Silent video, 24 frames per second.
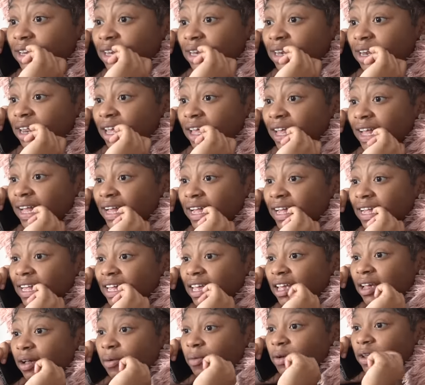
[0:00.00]
Dang,
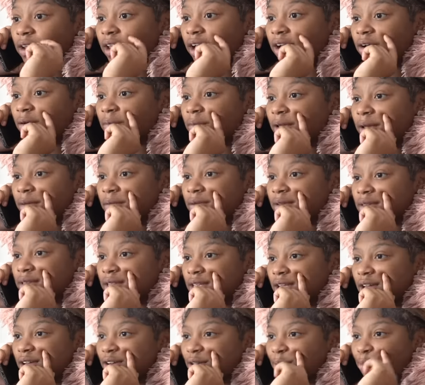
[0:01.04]
yeah, we not gonna be able to
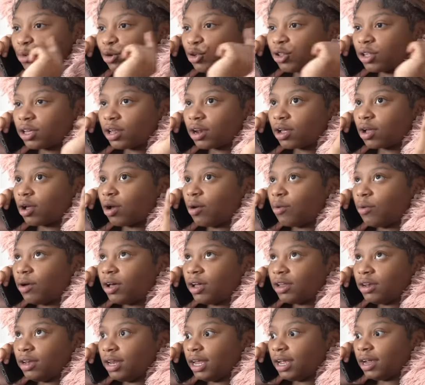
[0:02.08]
see him no more. She gotta go with
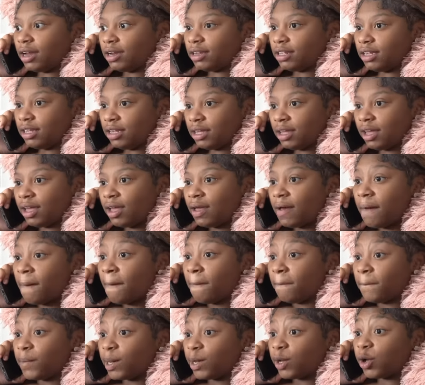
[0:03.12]
her daddy.
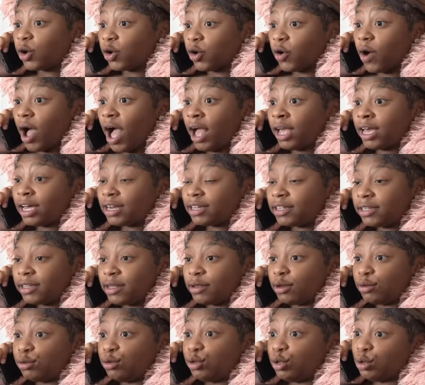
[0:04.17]
But girl, I gotta
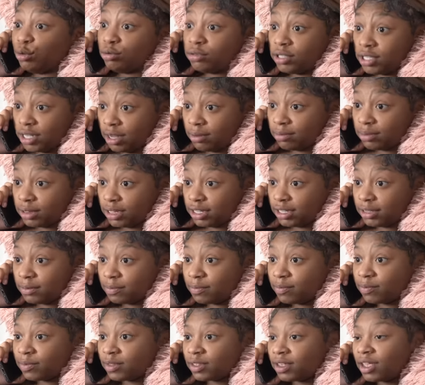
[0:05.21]
tell you something.
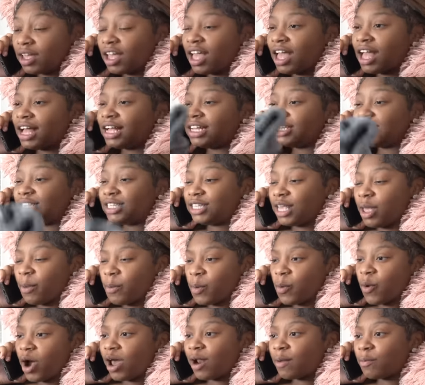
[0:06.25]
What? Tell
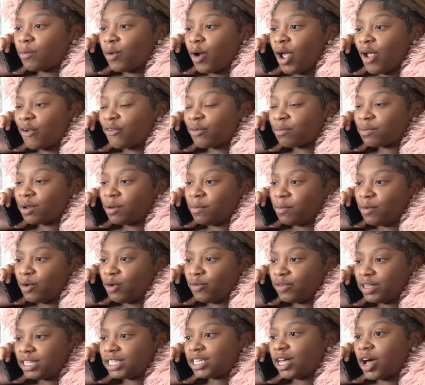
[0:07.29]
me why the boy from the
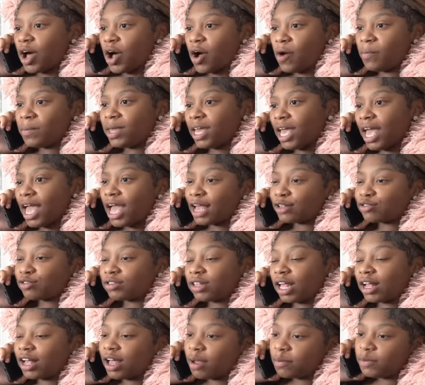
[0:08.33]
movies called me and asked was
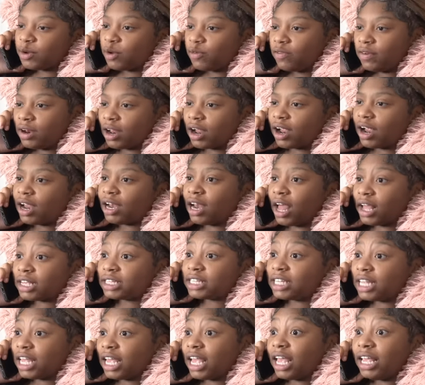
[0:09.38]
I coming over there, and I
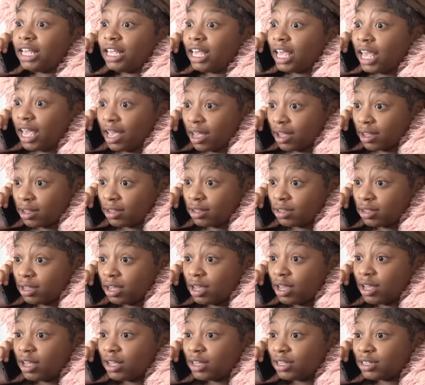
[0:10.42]
said yeah.
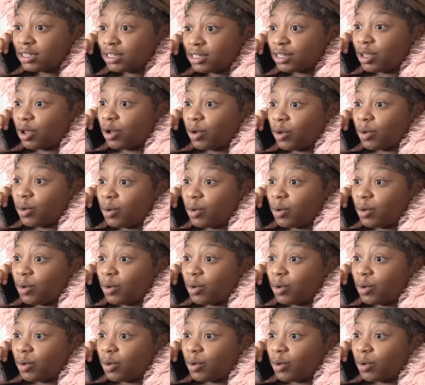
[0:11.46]
So,